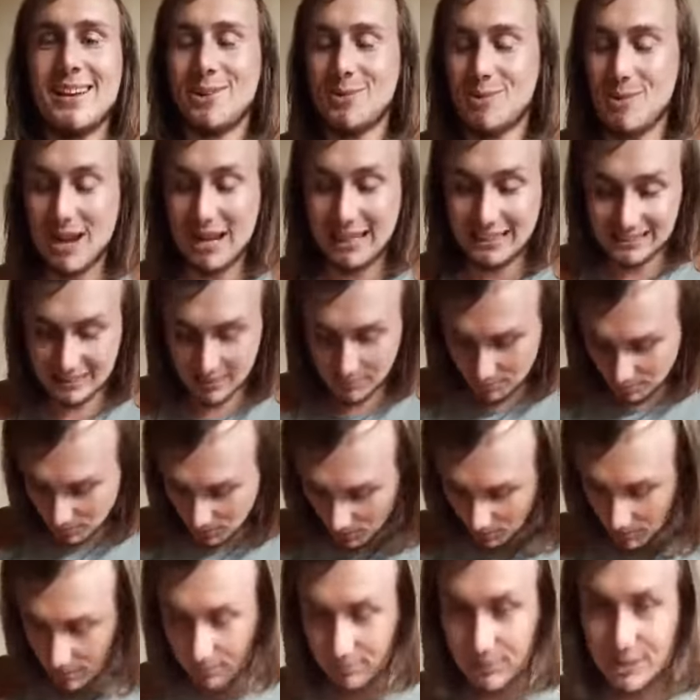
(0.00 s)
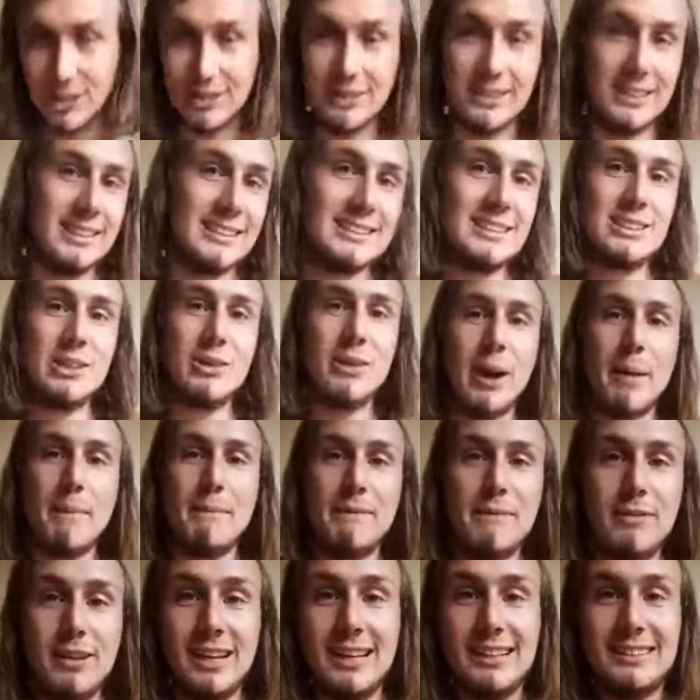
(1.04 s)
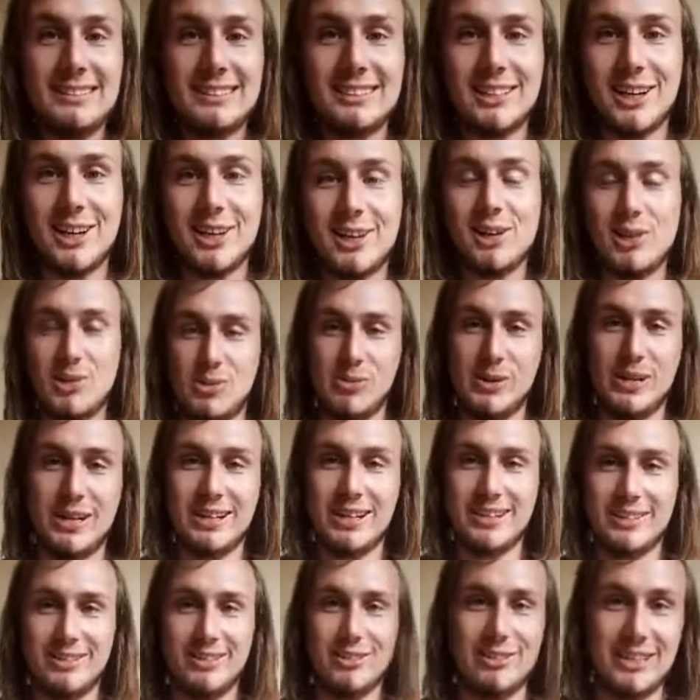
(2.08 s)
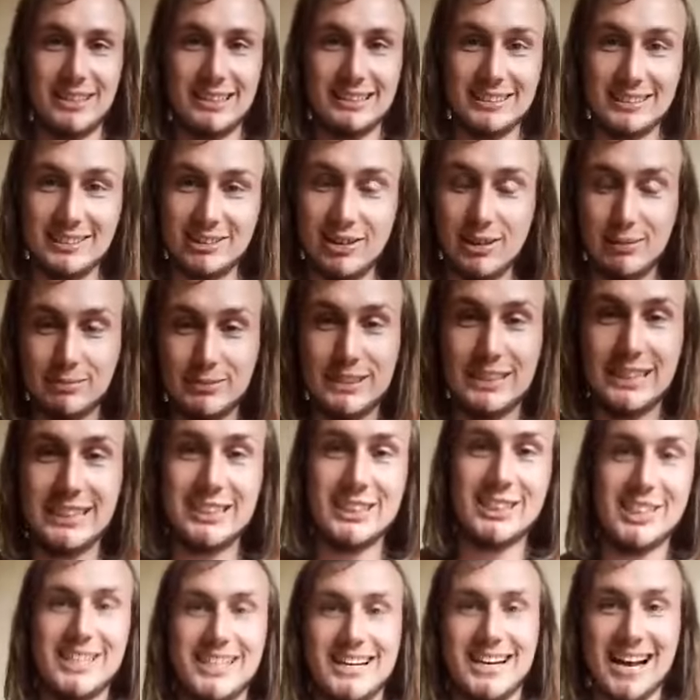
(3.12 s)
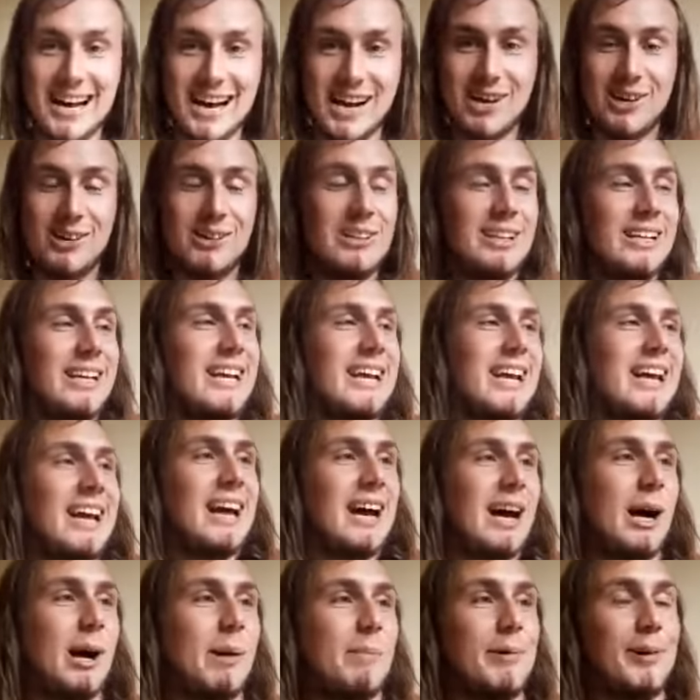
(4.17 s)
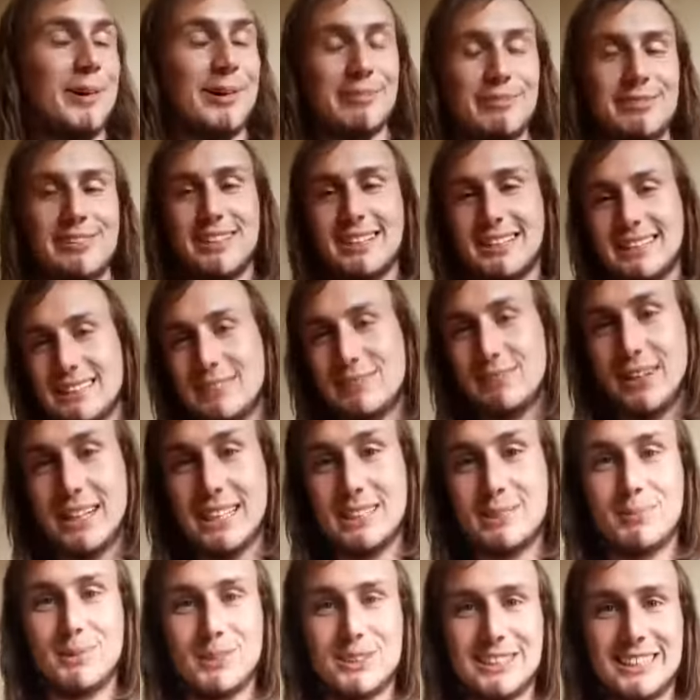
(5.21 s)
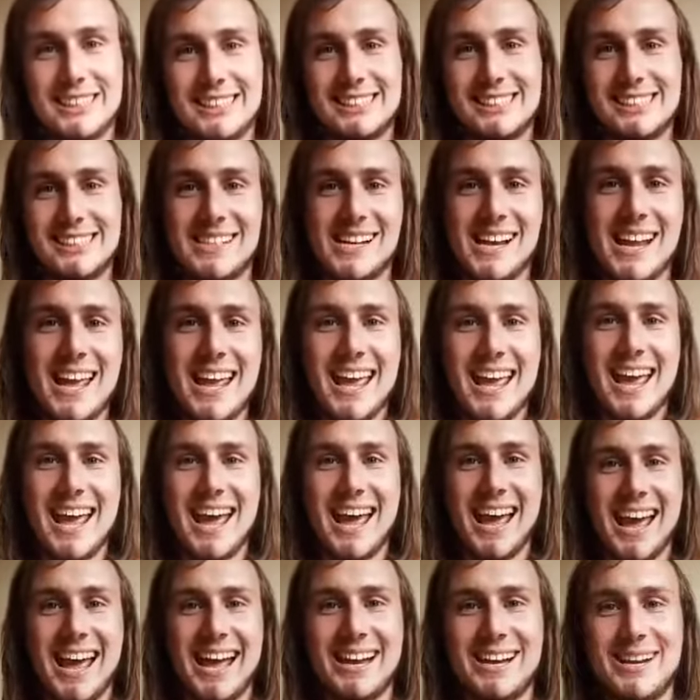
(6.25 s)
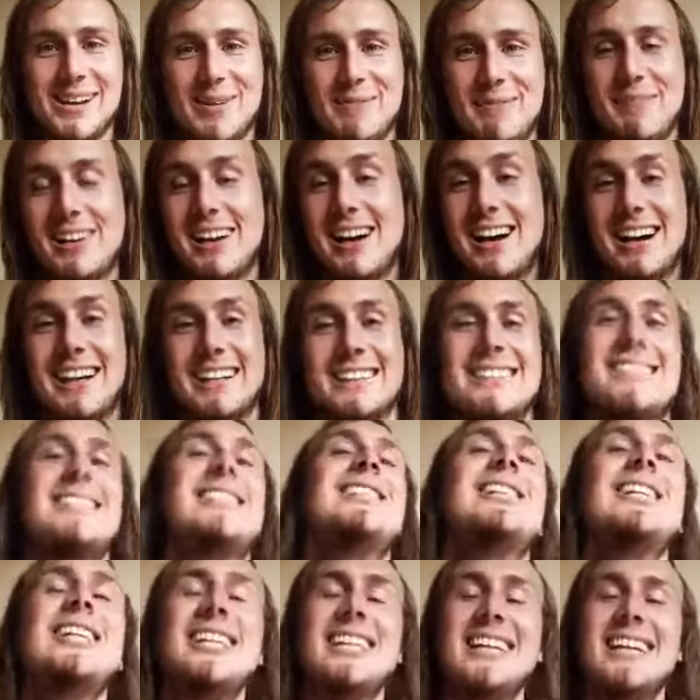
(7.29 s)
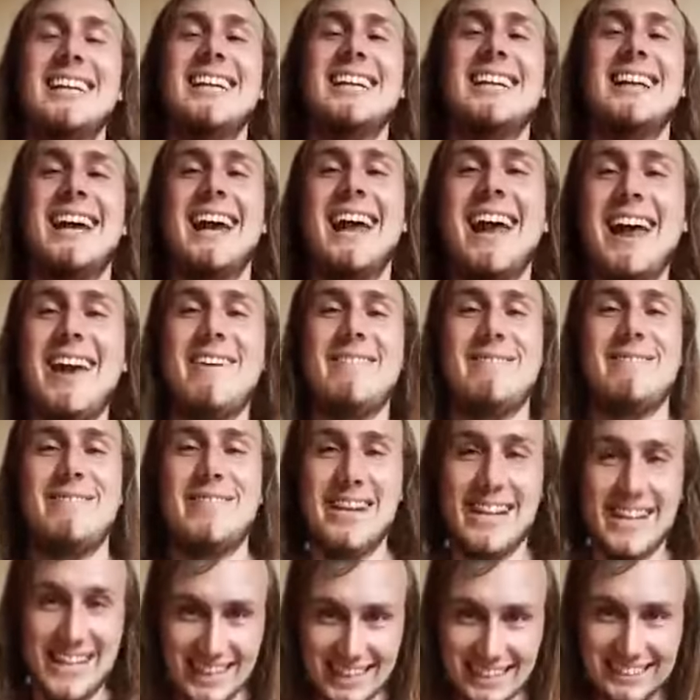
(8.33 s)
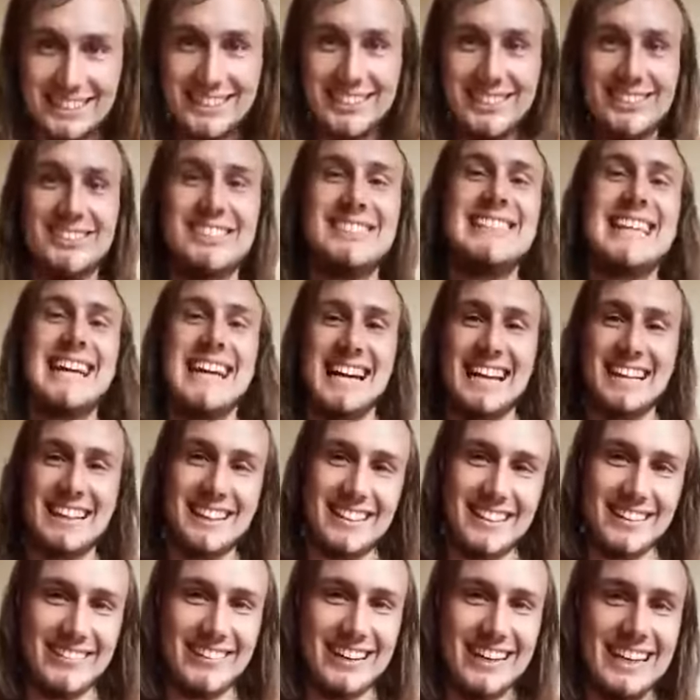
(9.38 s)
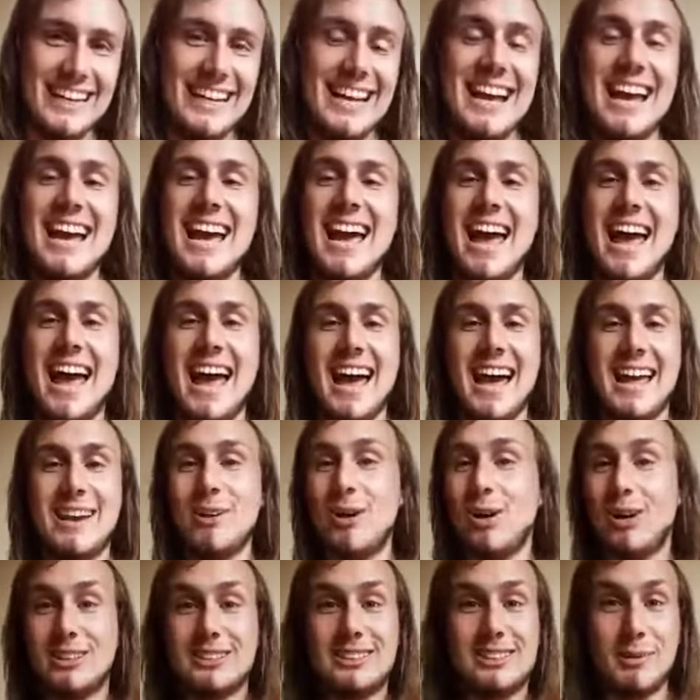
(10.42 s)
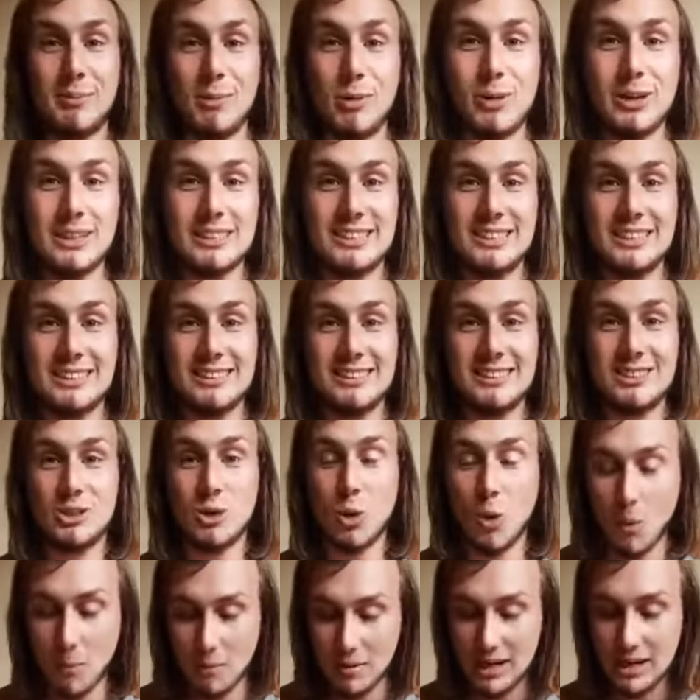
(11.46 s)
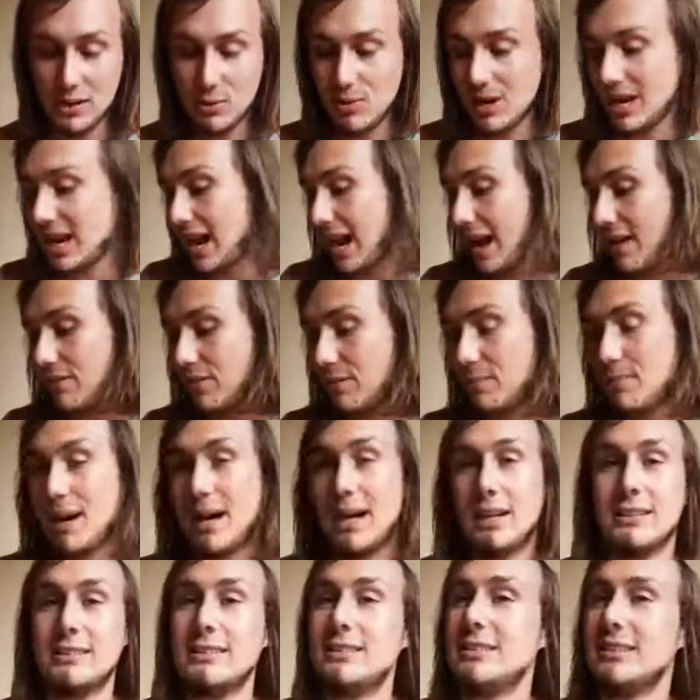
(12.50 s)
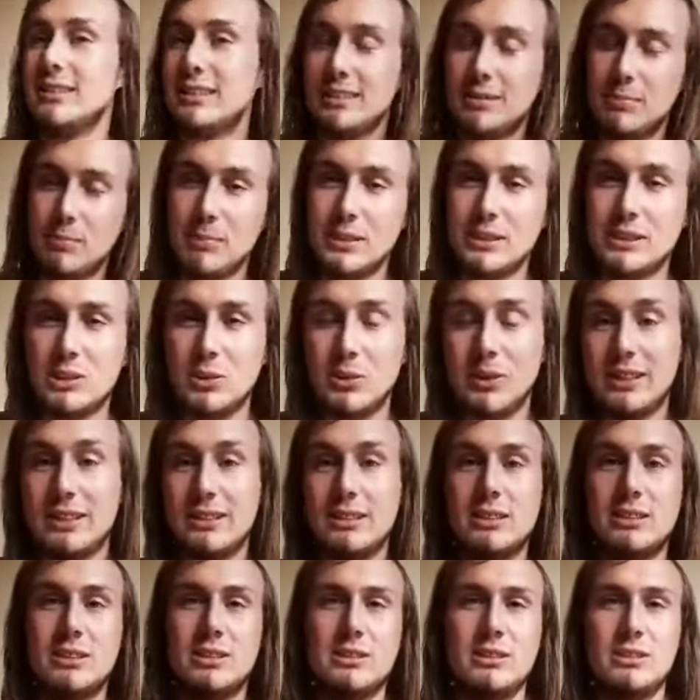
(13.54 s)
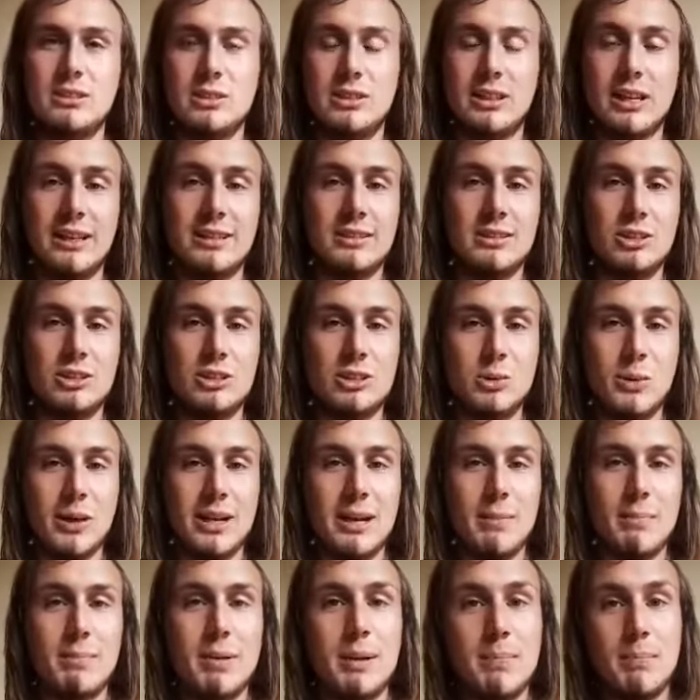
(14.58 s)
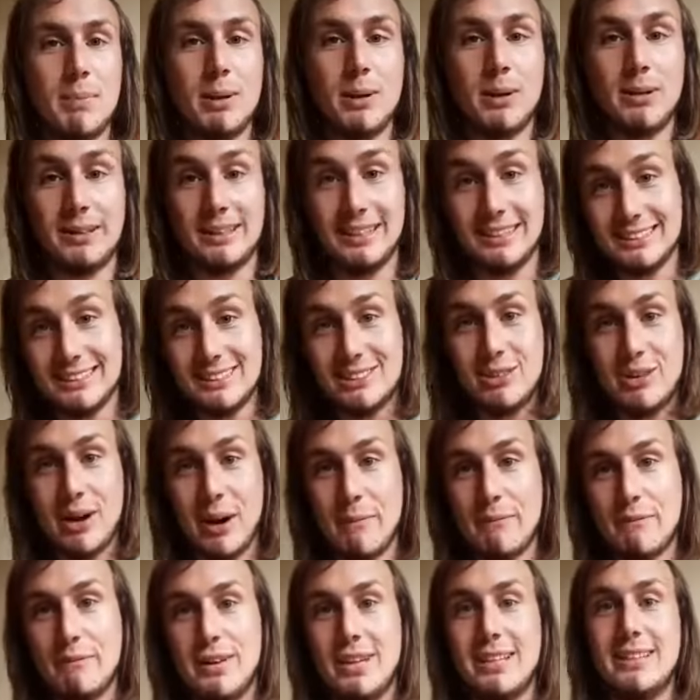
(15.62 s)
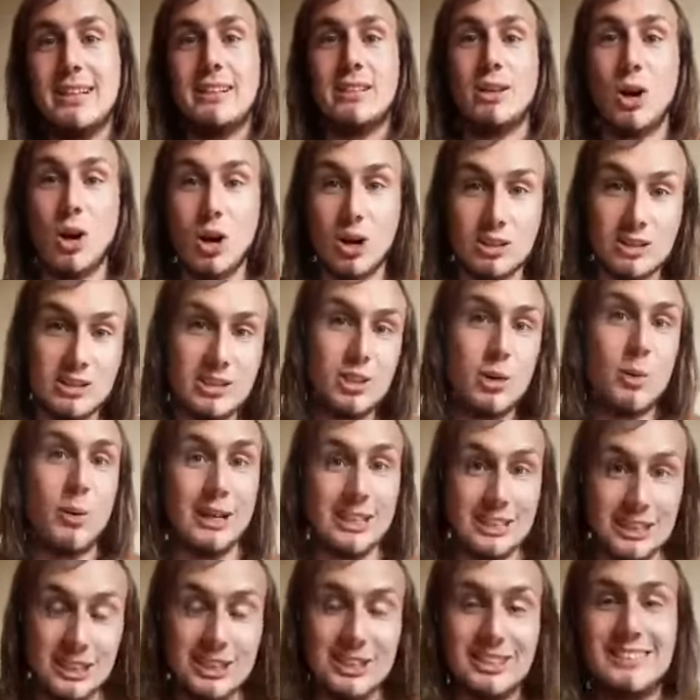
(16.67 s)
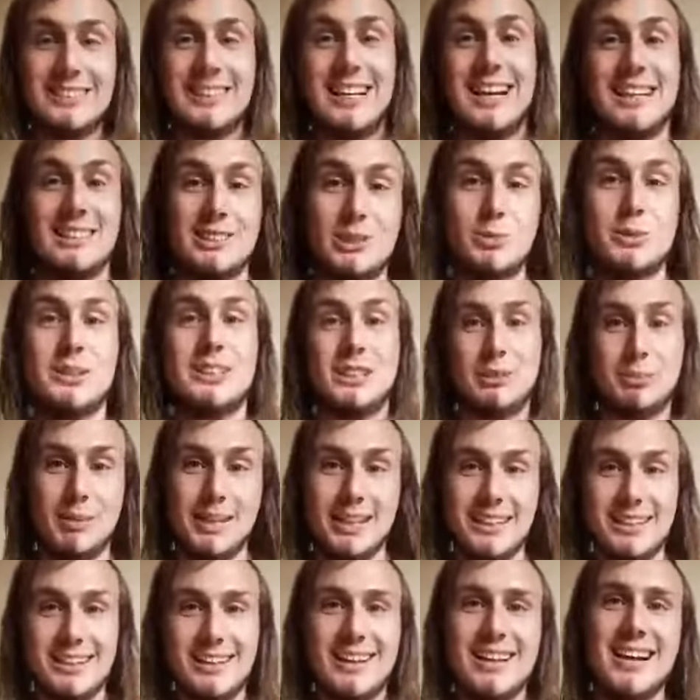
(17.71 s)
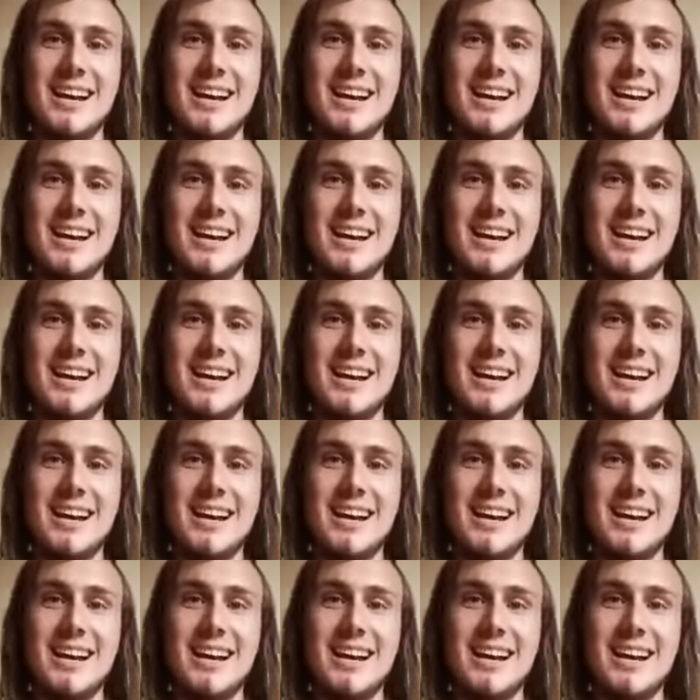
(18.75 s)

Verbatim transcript: We had some problems on the Instagram feed, so we're going to do the Instagram session now um, for this Facebook session. And um, guys, tune in every Tuesday at 3 and ask some questions. Normally, we have about between 10 to 20 people on the Instagram feed that ask questions as we speak.